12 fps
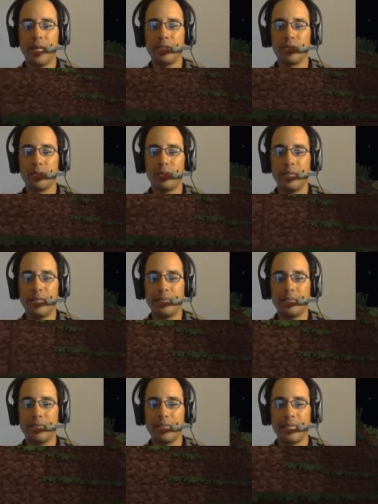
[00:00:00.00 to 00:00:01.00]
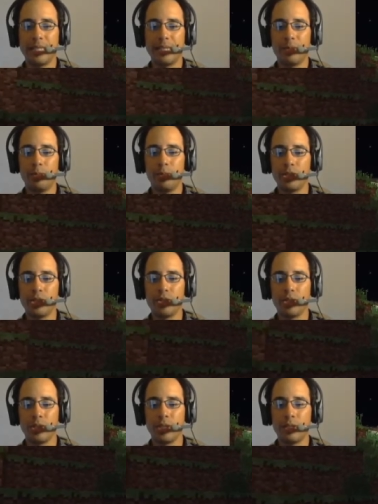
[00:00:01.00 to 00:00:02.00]
I have not quite done that. I
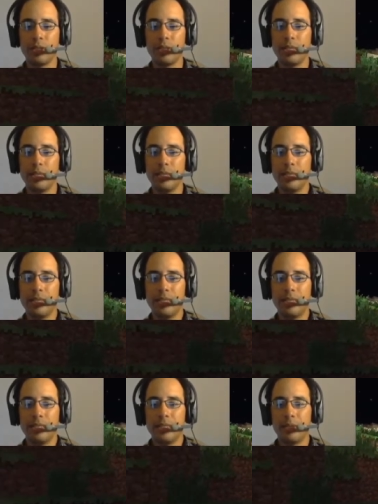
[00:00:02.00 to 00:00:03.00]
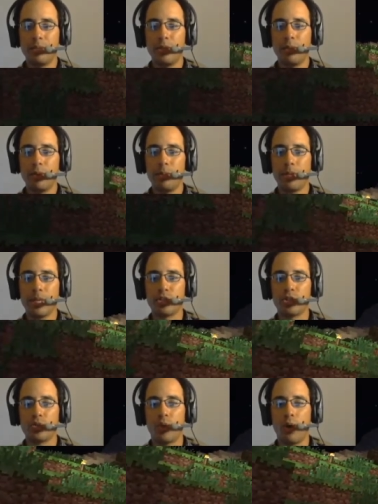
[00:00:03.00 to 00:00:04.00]
really should, though. I really want to
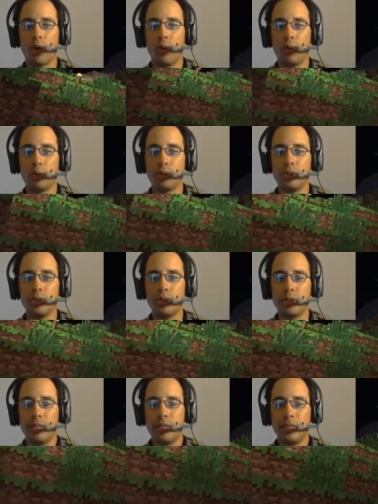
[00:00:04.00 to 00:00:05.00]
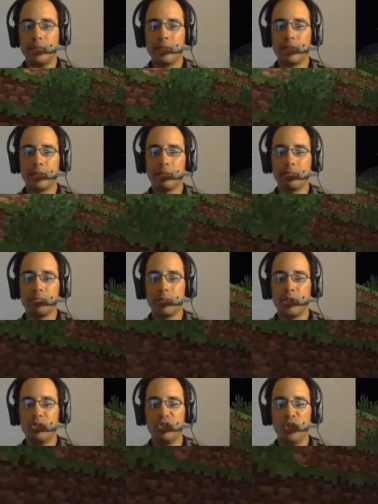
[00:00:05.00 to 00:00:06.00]
build, like, a stronghold and,
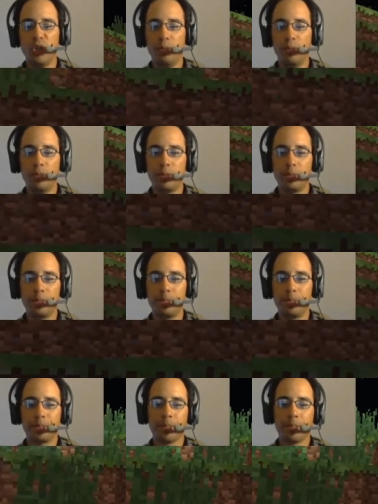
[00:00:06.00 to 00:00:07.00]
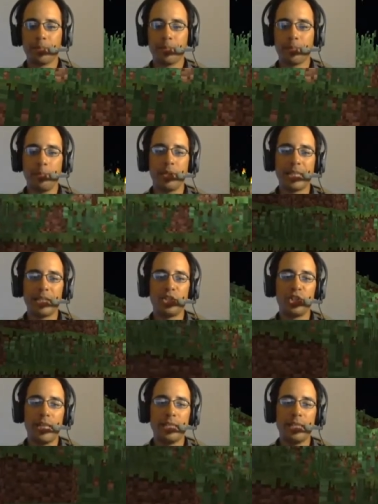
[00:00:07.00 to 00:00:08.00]
mm, stuff. I'm going to build,
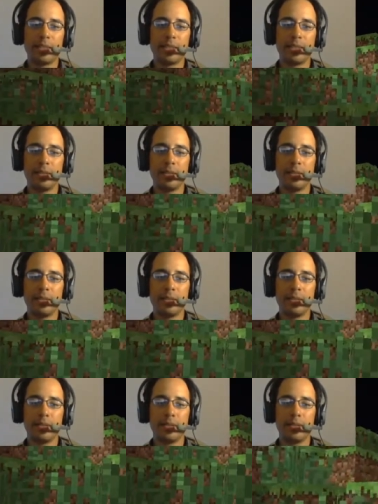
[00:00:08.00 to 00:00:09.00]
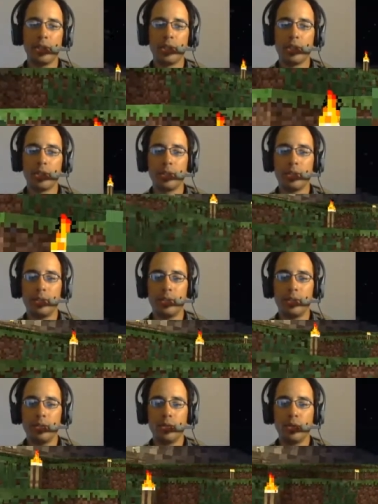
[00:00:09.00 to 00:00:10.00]
like, a giant outlook.
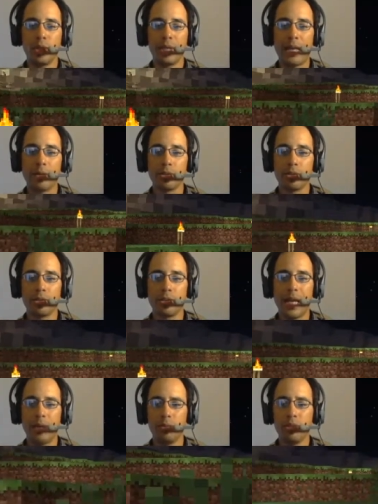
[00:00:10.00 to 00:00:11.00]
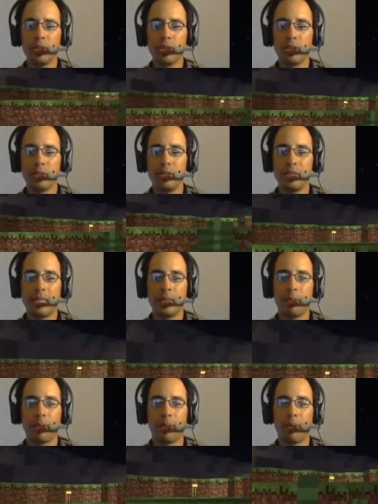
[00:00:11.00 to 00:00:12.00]
Lookout. Outlook?
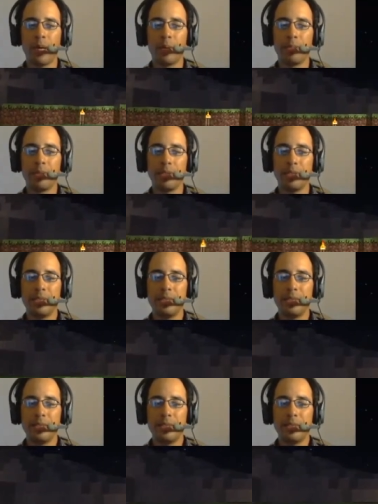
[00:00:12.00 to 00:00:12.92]
Isn't that a program?